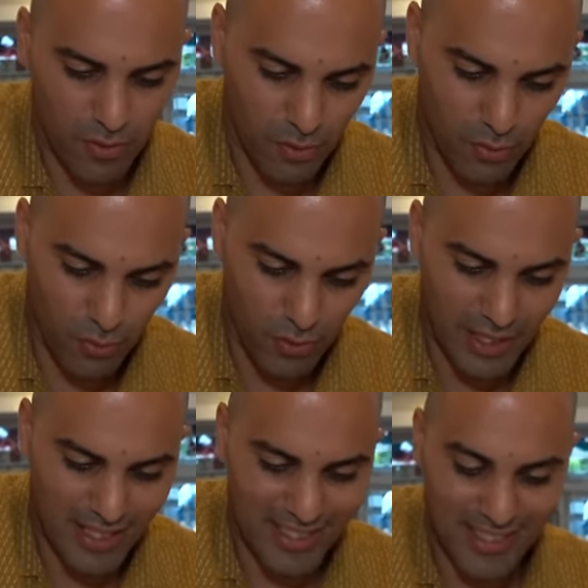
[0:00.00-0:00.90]
Oh,
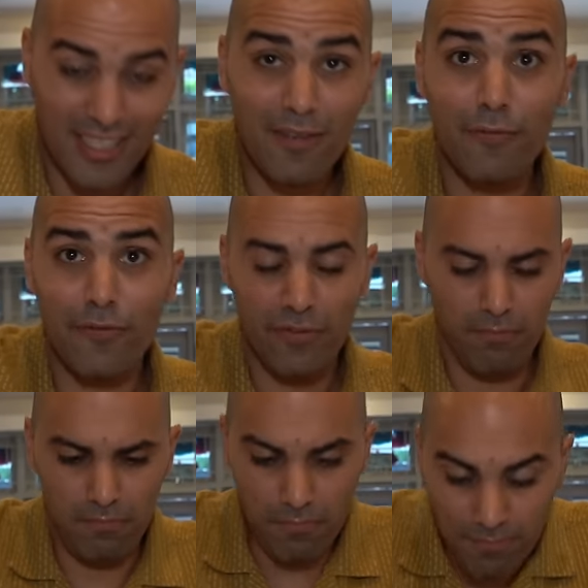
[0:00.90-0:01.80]
steamed.
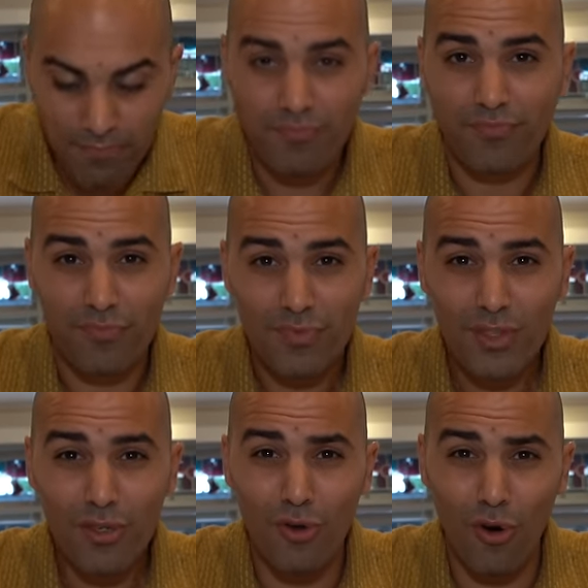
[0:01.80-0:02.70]

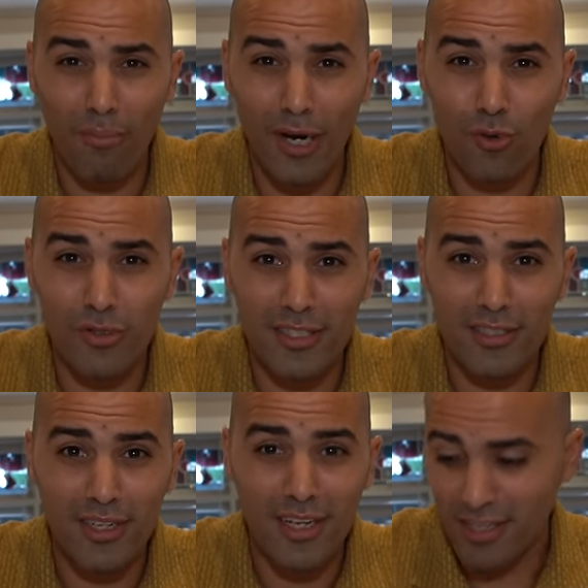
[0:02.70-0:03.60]
Oh my
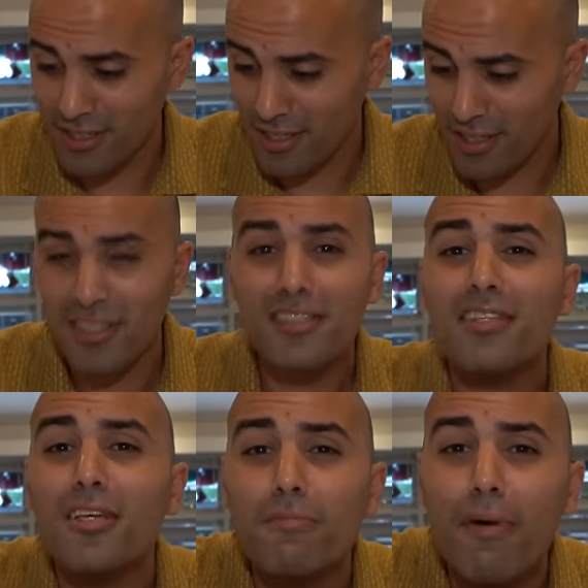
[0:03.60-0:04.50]
goodness. See,
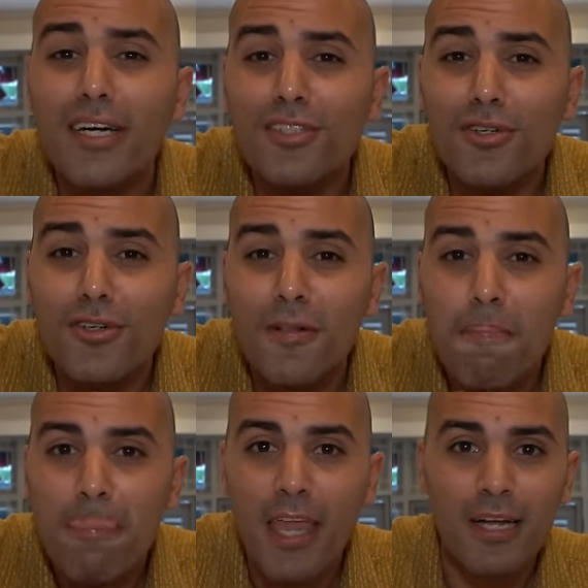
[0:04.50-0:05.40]
still spicy. Oh.
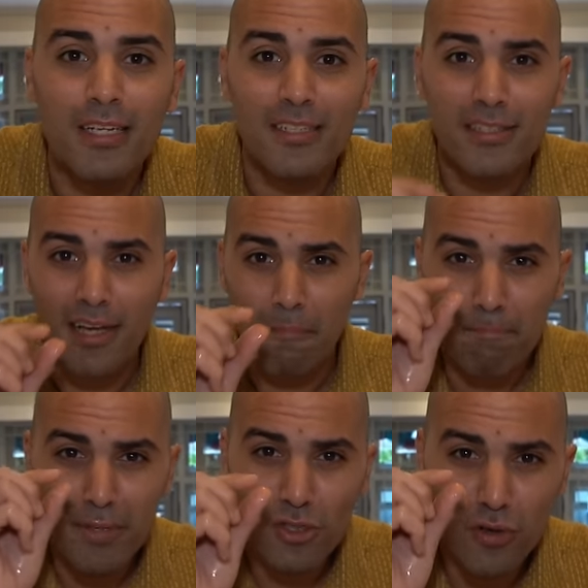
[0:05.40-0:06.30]
A
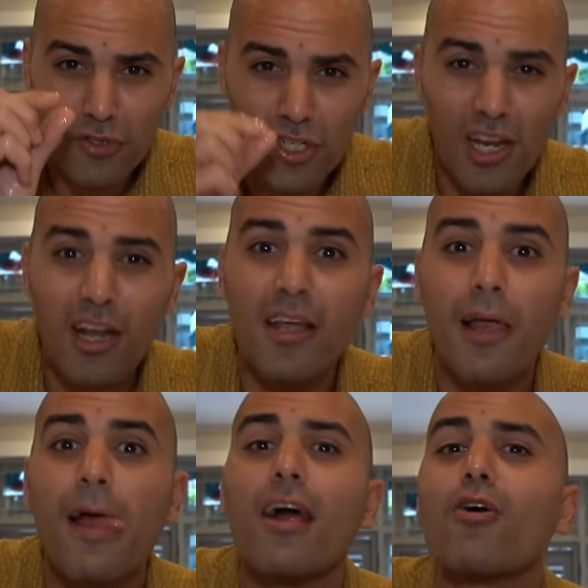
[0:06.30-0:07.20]
piece of chili
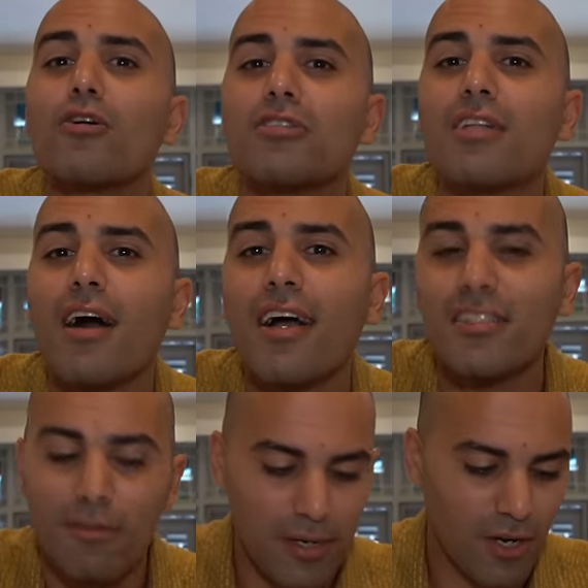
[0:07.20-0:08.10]
got stuck
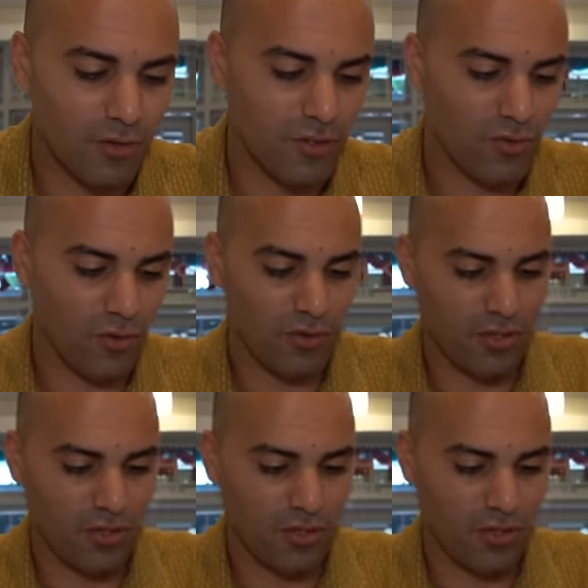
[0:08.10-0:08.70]
at the back of the throat.